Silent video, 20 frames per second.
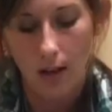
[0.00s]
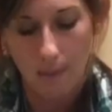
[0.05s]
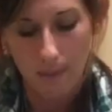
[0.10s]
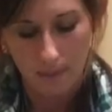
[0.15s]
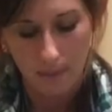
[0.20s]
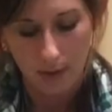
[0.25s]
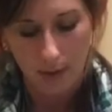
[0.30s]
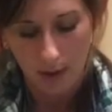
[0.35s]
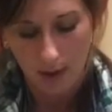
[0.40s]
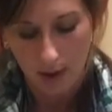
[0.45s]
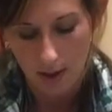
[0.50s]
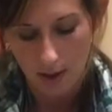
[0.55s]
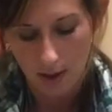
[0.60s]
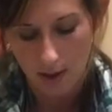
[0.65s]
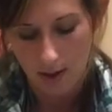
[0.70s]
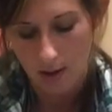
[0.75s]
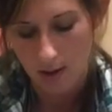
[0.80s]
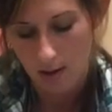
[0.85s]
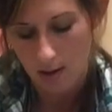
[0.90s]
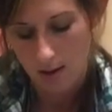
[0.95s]
up,
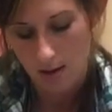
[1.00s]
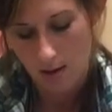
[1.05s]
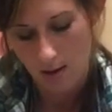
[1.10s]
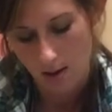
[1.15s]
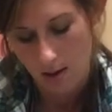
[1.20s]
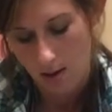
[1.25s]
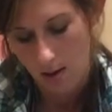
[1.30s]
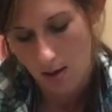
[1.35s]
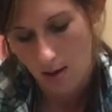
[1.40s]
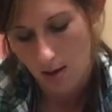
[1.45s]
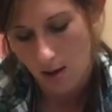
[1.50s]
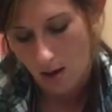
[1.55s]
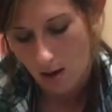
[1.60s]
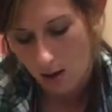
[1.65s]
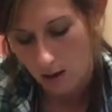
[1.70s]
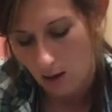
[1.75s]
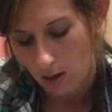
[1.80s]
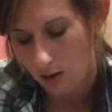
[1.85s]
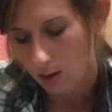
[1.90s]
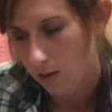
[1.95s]
then
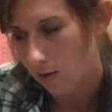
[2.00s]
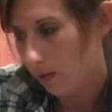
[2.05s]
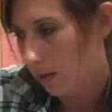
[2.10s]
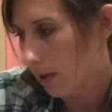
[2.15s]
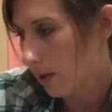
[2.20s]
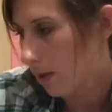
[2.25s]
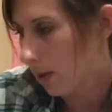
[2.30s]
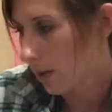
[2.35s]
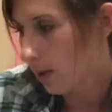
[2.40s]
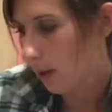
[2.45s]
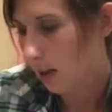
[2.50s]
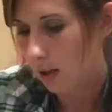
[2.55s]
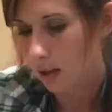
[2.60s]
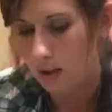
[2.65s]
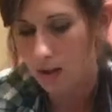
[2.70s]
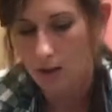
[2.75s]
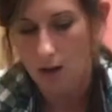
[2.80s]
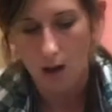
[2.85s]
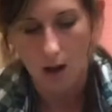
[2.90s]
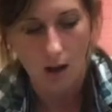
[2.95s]
you will need to
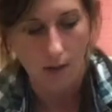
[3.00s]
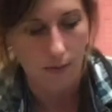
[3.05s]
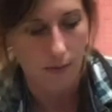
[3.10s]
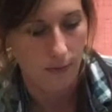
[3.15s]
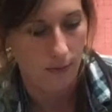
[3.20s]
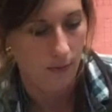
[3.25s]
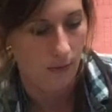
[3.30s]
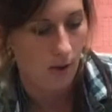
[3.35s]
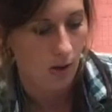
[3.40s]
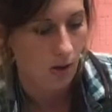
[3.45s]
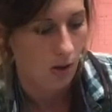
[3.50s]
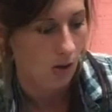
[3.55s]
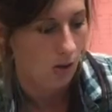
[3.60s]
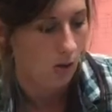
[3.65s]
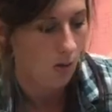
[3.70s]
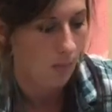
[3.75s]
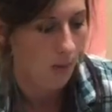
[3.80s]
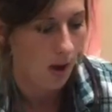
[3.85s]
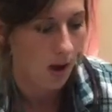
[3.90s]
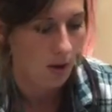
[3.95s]
clean off
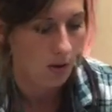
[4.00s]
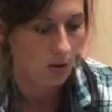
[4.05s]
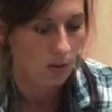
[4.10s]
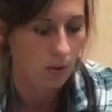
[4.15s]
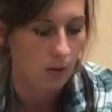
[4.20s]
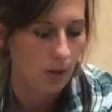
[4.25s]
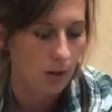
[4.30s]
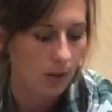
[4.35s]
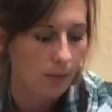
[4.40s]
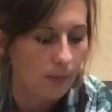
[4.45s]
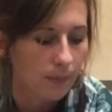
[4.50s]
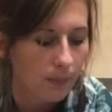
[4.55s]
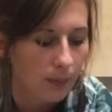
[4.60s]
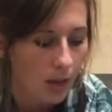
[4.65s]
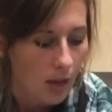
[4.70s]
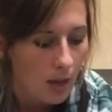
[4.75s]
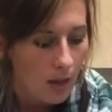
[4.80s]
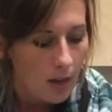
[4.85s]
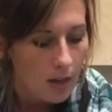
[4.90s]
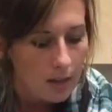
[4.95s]
your potter's wheel.
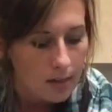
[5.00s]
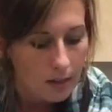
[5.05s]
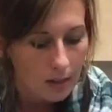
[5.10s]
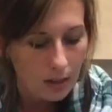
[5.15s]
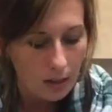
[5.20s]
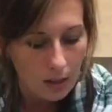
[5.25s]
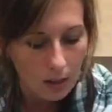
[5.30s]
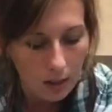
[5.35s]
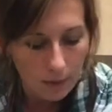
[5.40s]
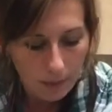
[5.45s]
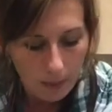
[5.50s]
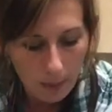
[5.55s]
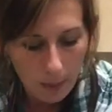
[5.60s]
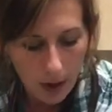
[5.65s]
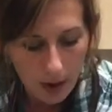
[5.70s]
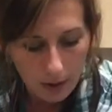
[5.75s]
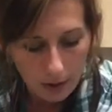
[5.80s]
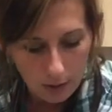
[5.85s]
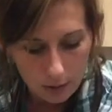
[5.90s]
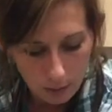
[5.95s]
To clean off your
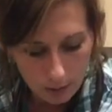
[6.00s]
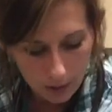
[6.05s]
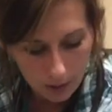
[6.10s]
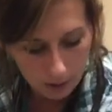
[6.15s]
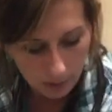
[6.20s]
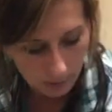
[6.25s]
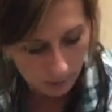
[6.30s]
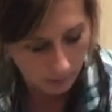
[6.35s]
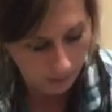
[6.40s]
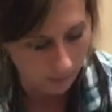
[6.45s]
potter's wheel,